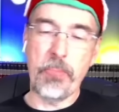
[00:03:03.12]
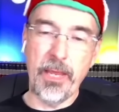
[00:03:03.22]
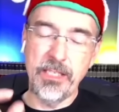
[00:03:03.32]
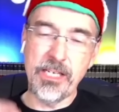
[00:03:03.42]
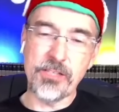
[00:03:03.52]

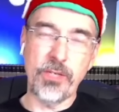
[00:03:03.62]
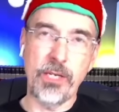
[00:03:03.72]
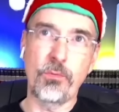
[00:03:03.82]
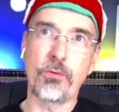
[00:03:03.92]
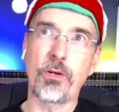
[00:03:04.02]
Yesterday,
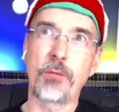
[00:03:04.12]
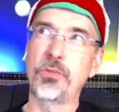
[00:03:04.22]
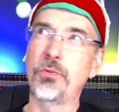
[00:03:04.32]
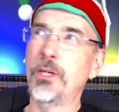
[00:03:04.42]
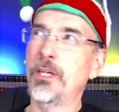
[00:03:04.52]
we were up
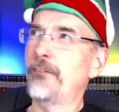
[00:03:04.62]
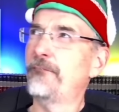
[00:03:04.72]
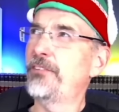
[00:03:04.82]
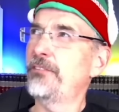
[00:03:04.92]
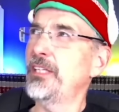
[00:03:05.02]
to
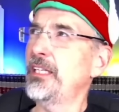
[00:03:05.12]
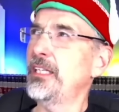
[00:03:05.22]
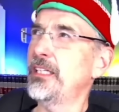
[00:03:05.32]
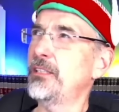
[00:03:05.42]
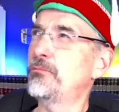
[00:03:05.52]

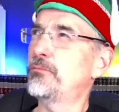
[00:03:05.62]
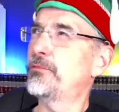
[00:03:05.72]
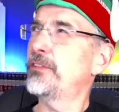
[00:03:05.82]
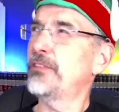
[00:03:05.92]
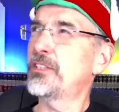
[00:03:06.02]
50,
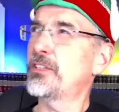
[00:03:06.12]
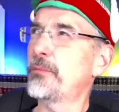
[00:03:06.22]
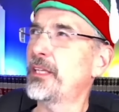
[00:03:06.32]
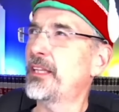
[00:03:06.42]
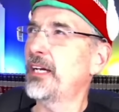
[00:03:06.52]
50
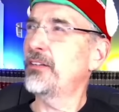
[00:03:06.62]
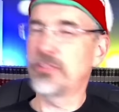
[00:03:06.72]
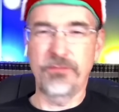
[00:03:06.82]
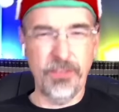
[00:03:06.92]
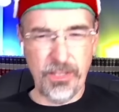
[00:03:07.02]
something thousand,
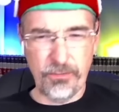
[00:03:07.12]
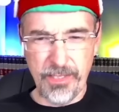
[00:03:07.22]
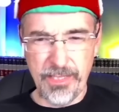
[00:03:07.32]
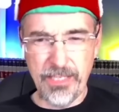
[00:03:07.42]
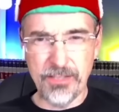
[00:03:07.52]

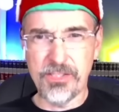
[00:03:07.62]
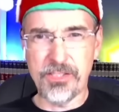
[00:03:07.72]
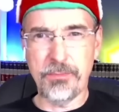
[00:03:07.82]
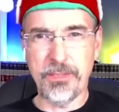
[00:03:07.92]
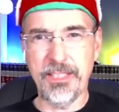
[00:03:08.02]
53,000,
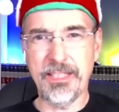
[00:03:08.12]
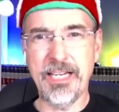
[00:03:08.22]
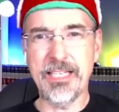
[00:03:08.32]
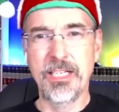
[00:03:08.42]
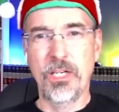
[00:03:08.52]
something like
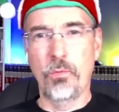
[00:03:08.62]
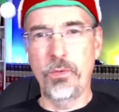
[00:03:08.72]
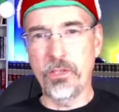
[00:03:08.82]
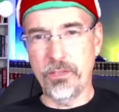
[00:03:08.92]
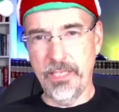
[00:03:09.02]
that. We
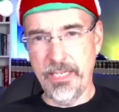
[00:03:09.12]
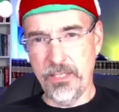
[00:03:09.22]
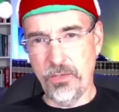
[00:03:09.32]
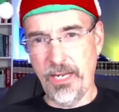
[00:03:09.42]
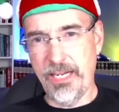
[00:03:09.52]
are
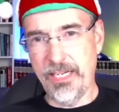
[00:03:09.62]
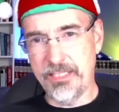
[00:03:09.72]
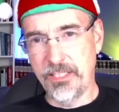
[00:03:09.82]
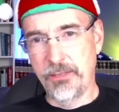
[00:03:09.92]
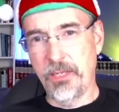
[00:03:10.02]
now at
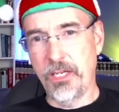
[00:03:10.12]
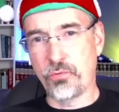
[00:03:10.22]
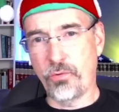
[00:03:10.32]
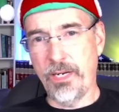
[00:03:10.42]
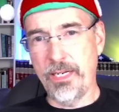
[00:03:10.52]
a
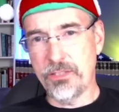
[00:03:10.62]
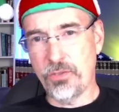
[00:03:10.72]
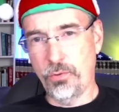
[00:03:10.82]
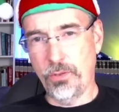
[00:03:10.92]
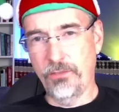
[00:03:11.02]
grand
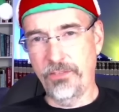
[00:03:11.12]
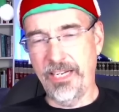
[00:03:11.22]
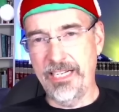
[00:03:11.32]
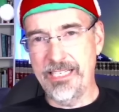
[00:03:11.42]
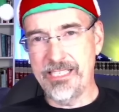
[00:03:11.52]
total of
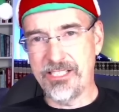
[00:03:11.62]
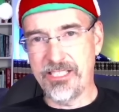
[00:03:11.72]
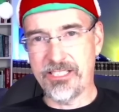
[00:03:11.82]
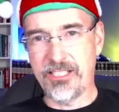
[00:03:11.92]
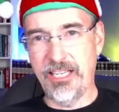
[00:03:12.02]

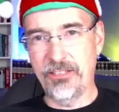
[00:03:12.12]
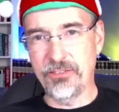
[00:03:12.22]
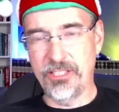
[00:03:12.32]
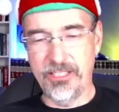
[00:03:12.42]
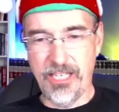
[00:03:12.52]

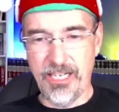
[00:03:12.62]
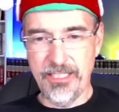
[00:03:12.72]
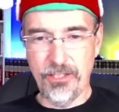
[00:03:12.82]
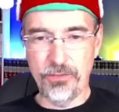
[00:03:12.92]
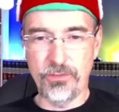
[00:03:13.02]

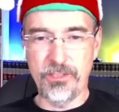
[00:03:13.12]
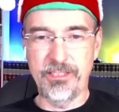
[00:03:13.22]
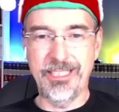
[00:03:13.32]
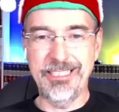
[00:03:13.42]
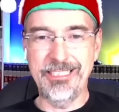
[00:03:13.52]

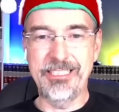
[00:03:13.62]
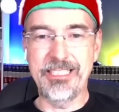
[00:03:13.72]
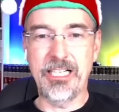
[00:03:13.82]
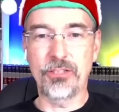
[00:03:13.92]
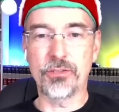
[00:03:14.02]

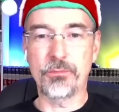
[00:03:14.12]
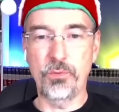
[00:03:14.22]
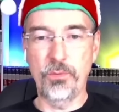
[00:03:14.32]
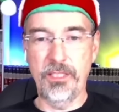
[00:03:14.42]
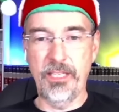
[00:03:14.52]
$86,919
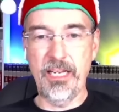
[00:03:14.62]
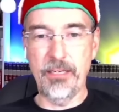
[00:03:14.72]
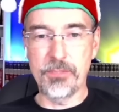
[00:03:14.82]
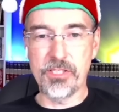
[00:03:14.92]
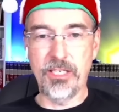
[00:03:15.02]
between
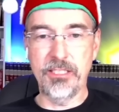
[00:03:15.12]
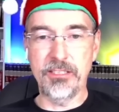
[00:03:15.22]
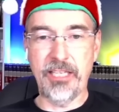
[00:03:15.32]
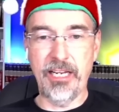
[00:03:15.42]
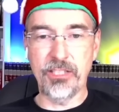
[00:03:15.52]
Amazon,
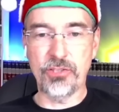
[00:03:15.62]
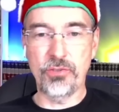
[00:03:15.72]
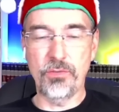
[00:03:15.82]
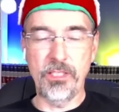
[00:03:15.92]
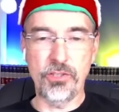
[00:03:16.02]
cash
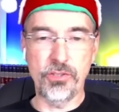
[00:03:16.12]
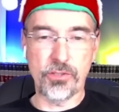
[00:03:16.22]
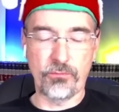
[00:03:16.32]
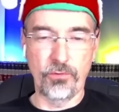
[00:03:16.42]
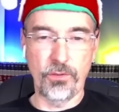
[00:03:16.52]
donations
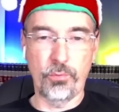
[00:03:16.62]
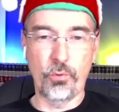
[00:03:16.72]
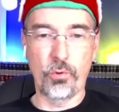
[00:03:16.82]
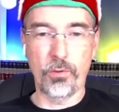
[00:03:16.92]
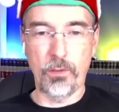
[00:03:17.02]
through the
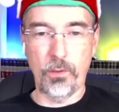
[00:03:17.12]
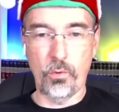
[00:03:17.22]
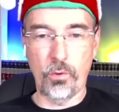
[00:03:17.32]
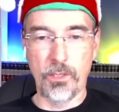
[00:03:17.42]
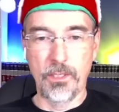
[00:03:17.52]
portal, or